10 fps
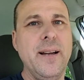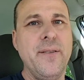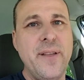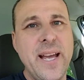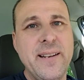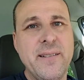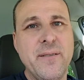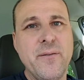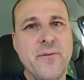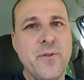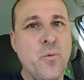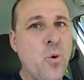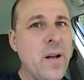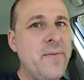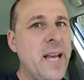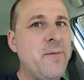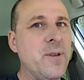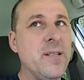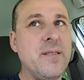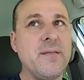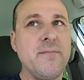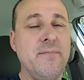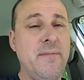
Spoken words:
than the one that was